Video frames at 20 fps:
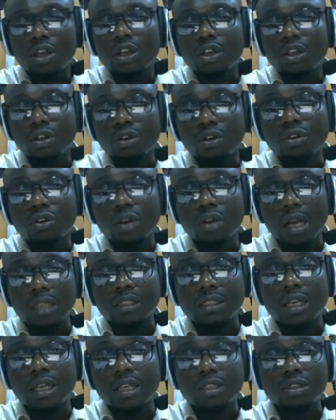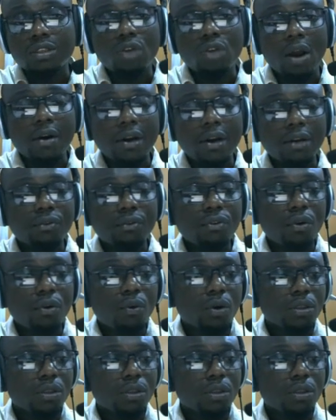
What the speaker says: you know that yes, you are ready for what?